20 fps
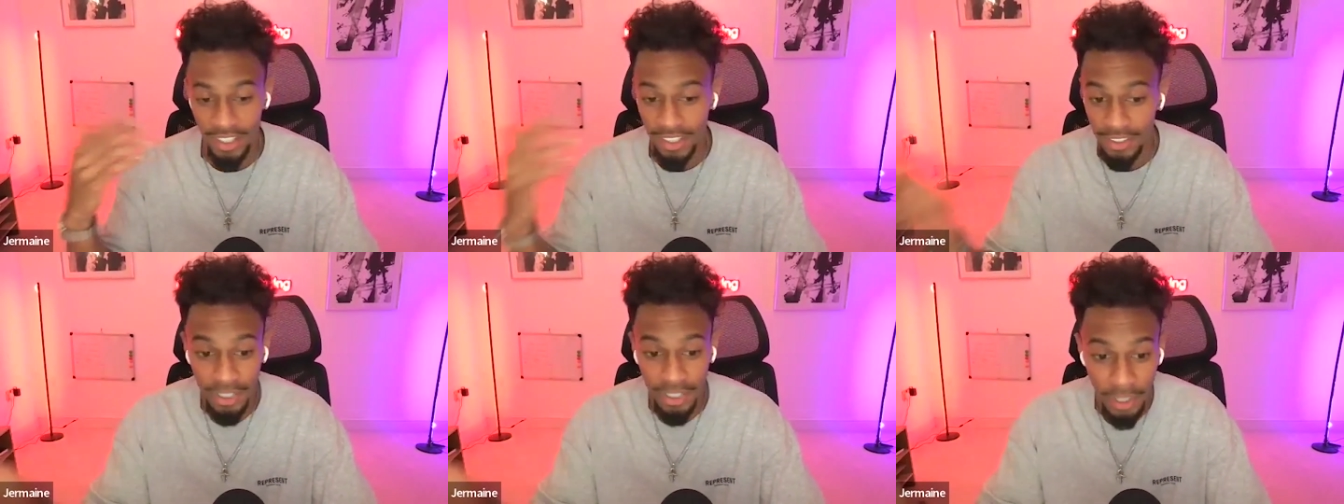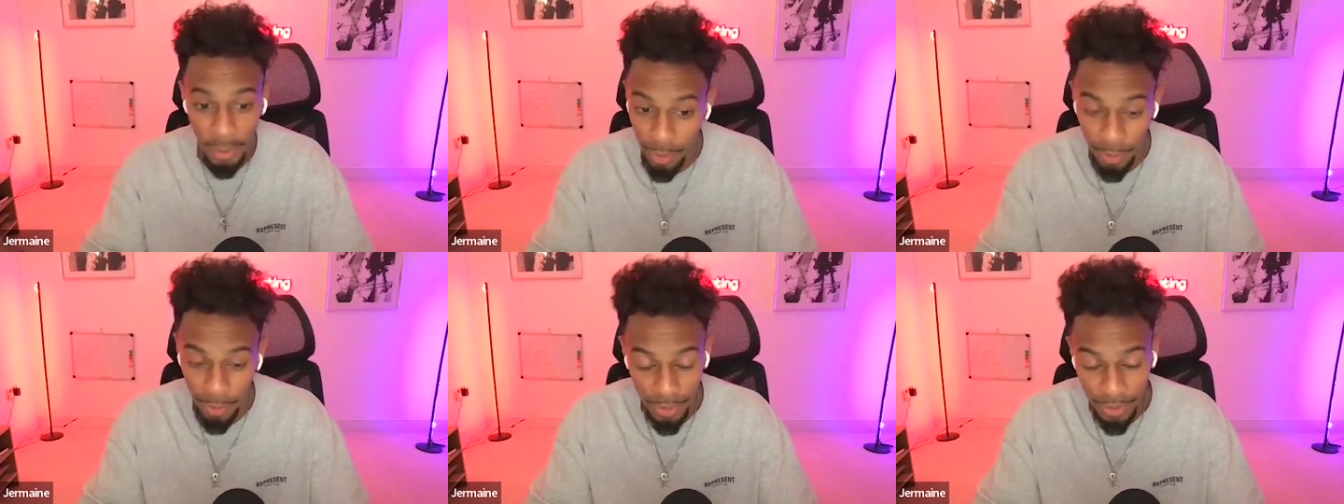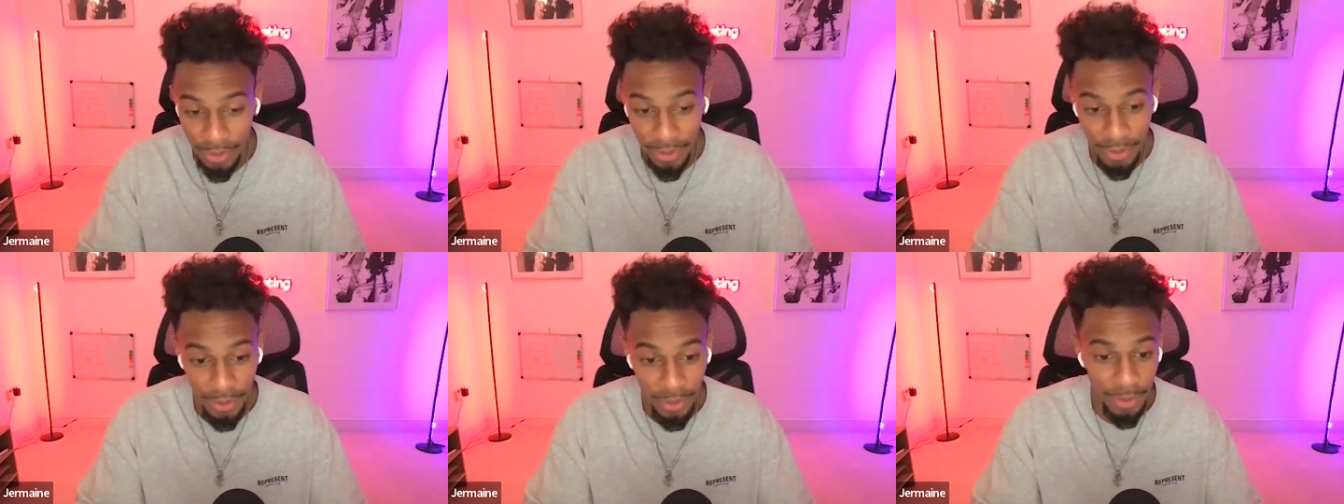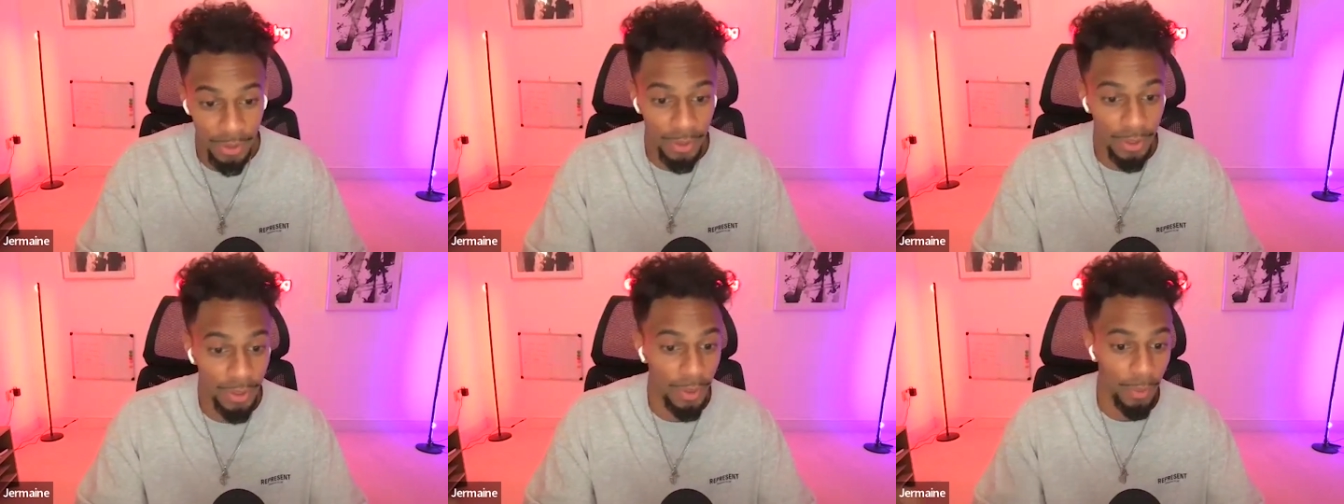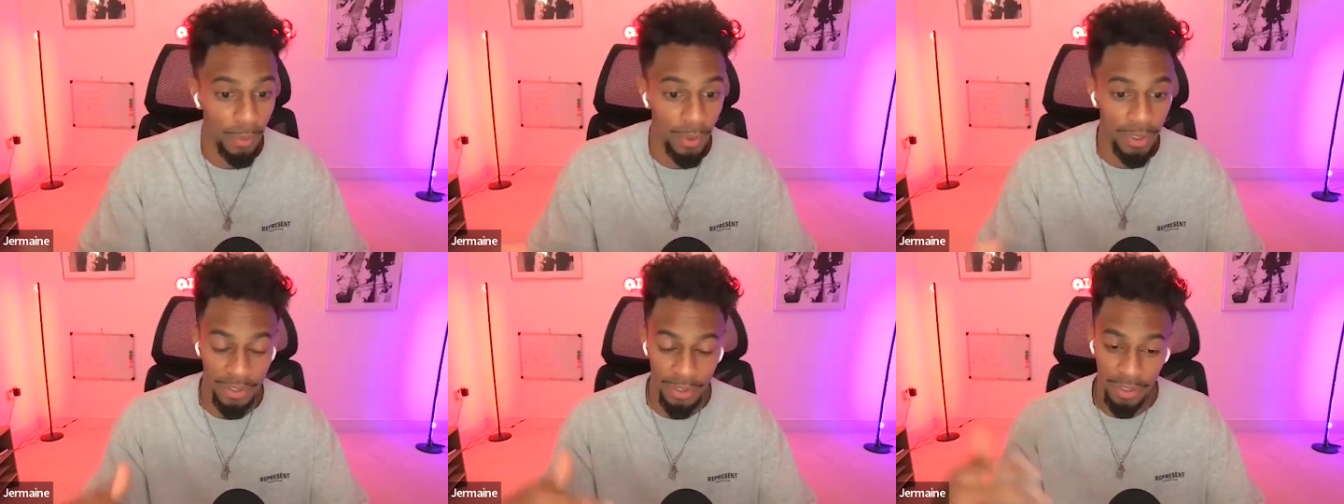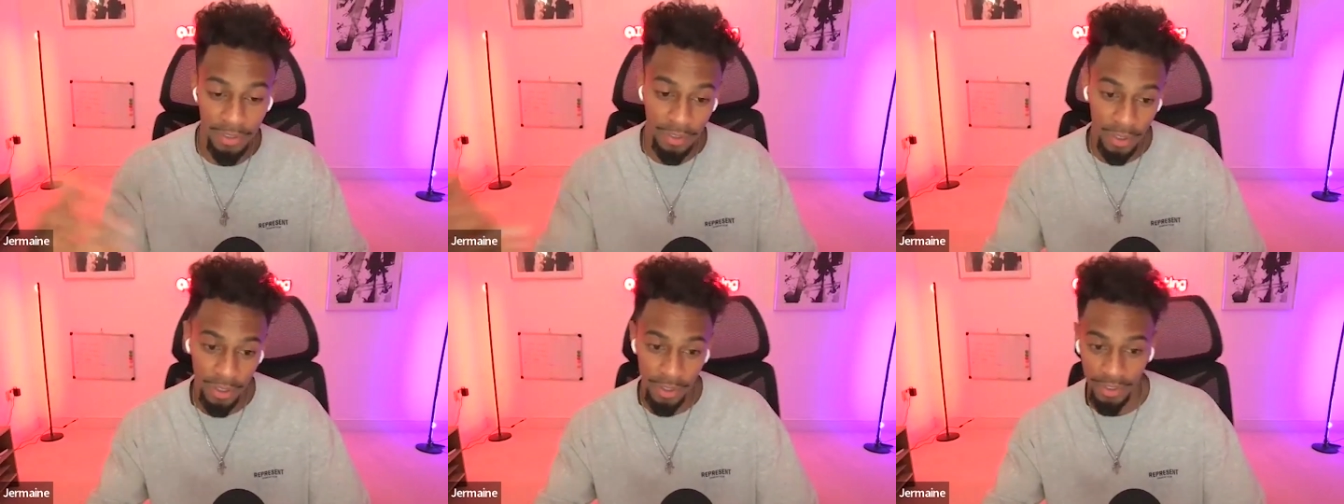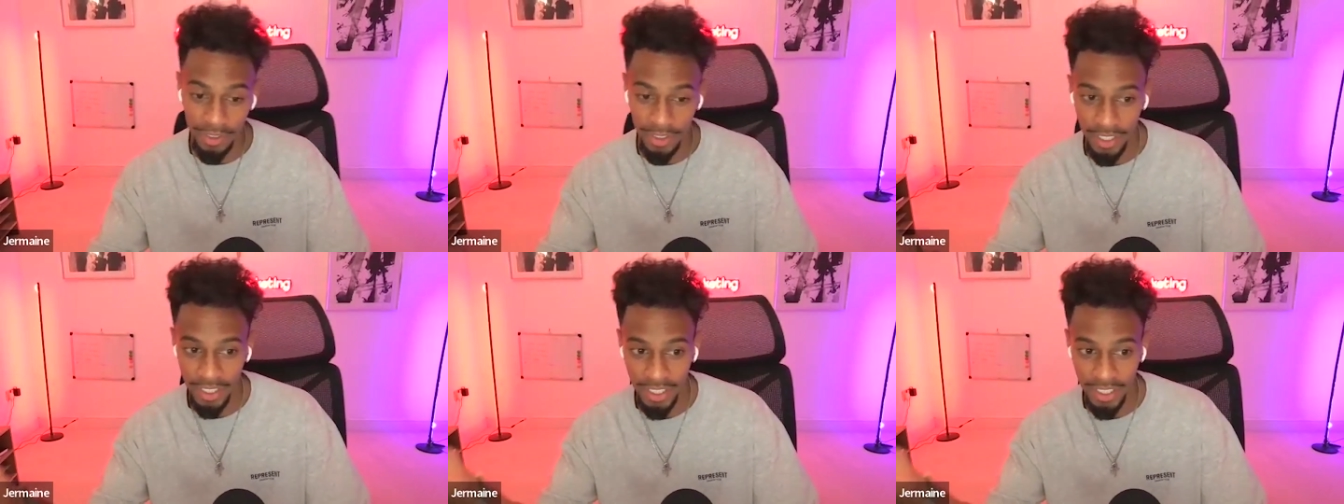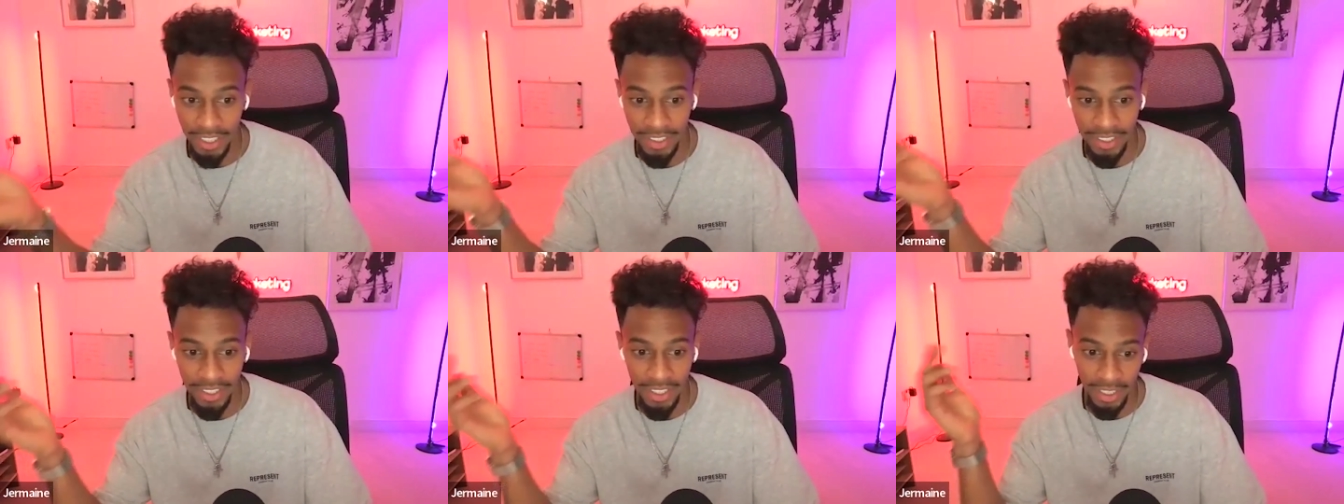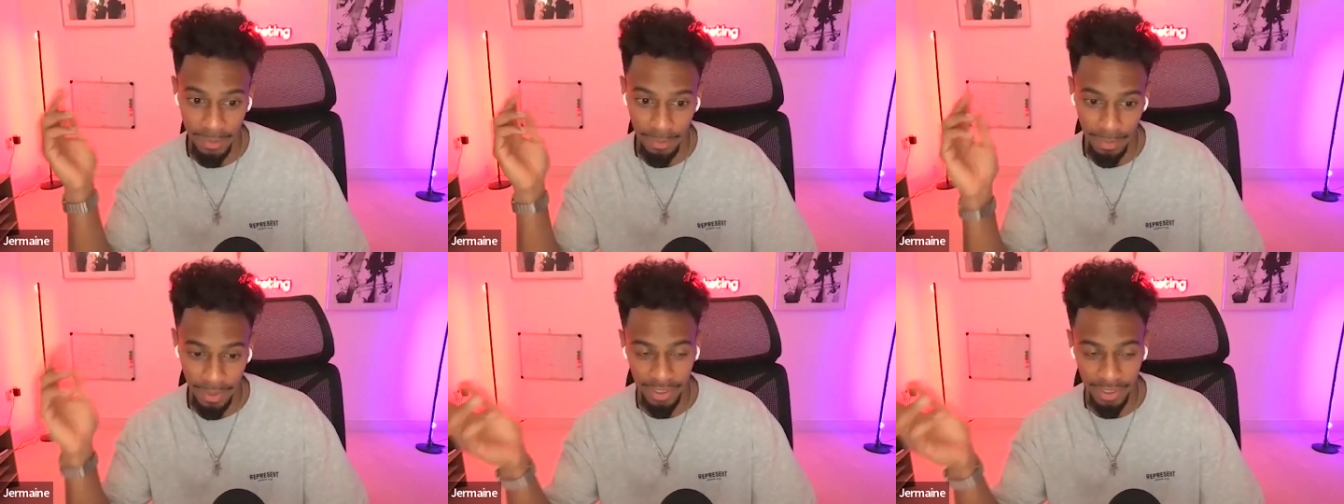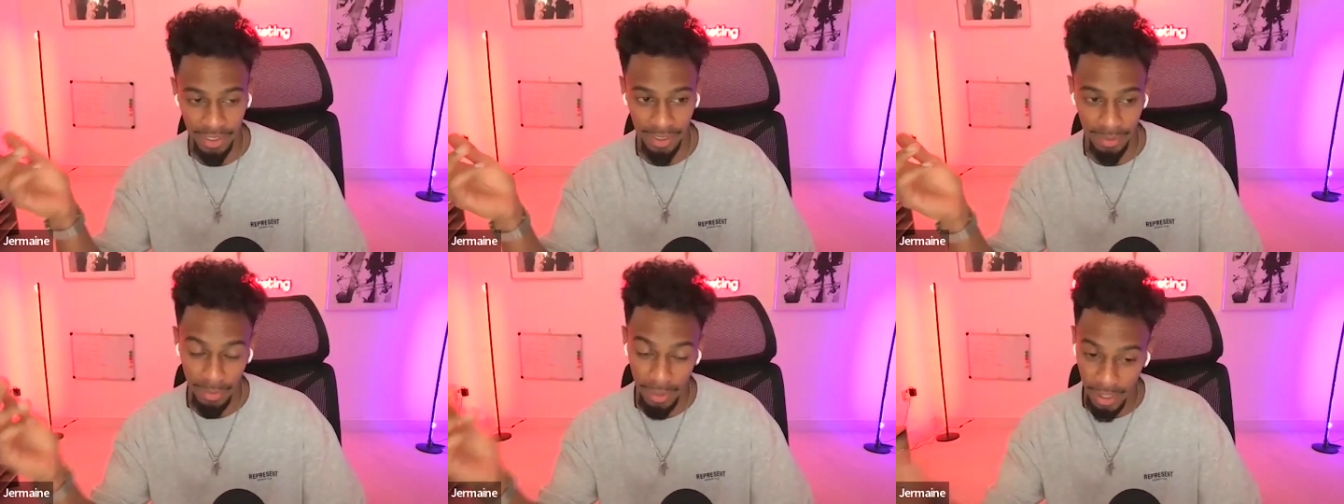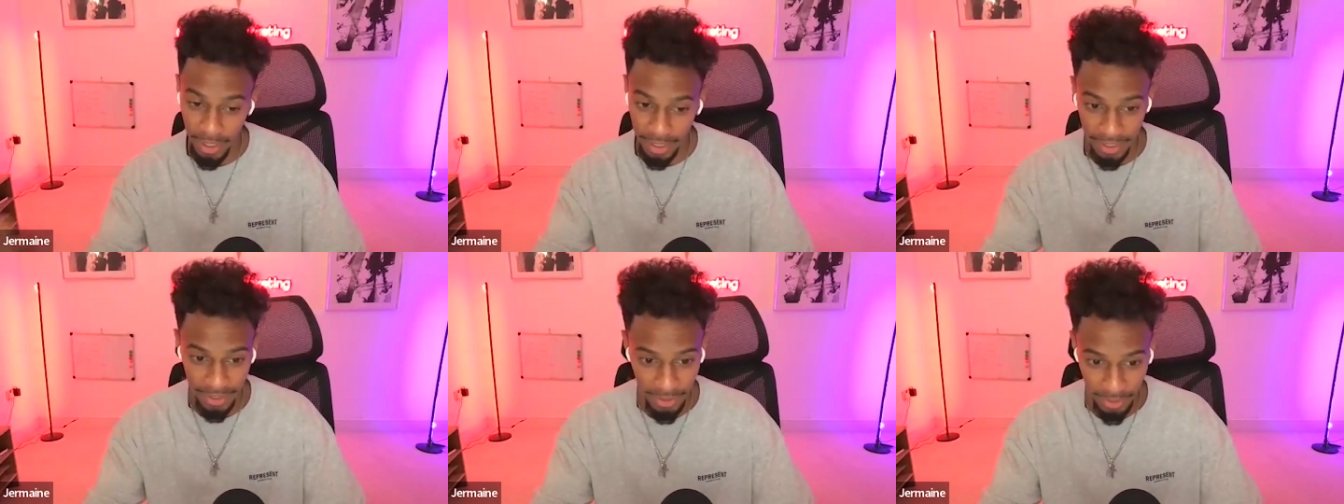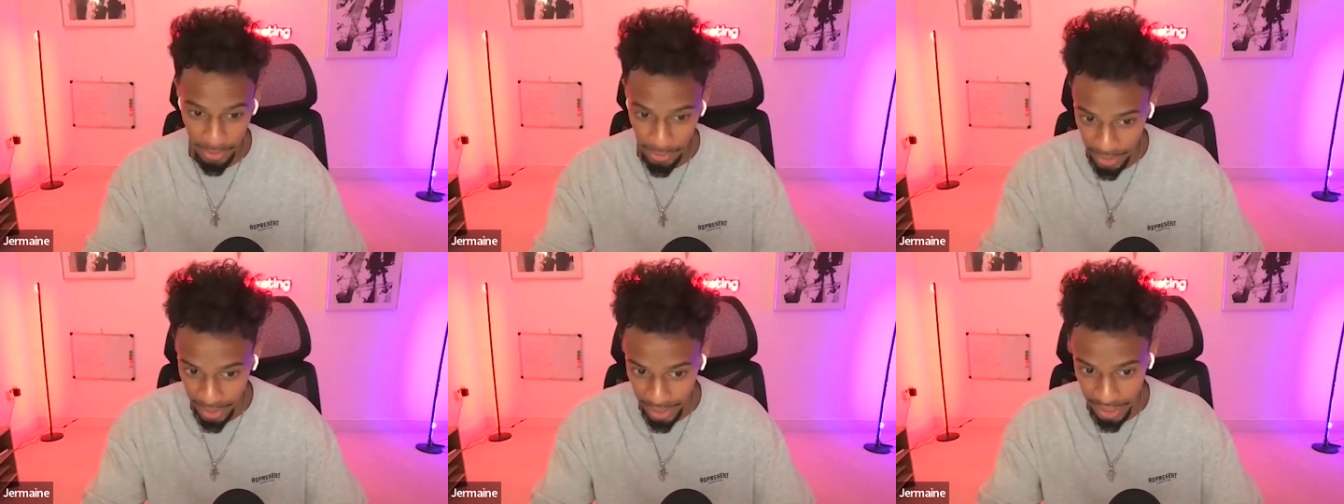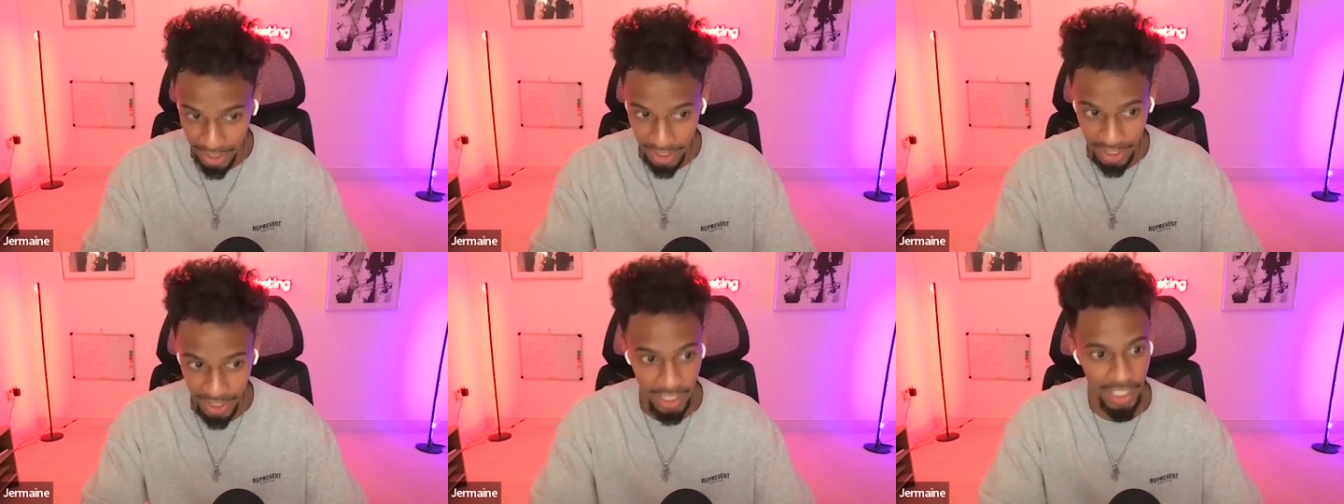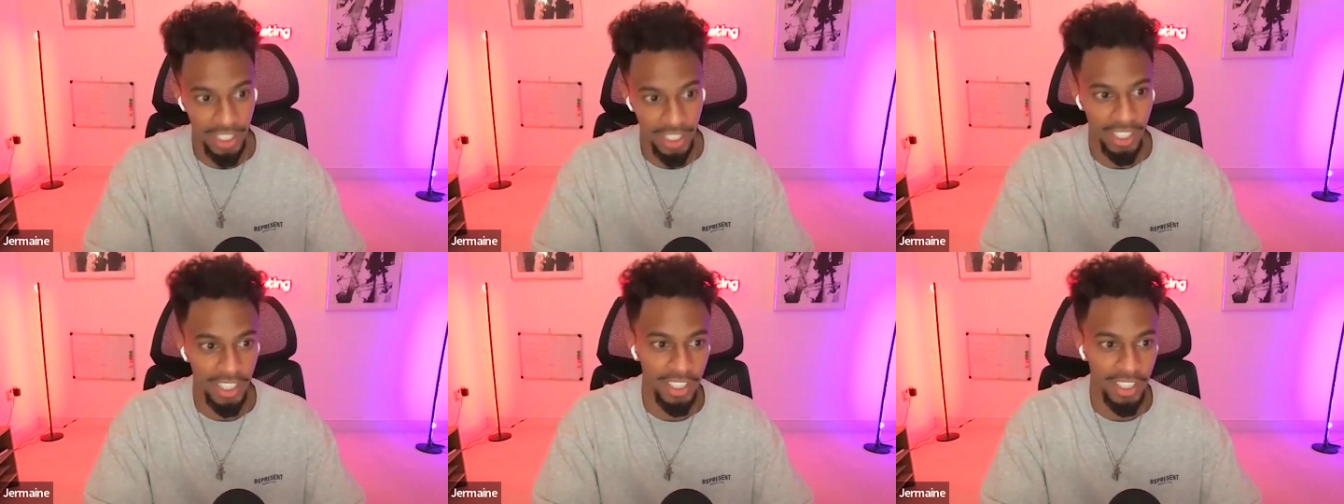Didn't know what I wanted to do. Went to university, did like a business marketing degree,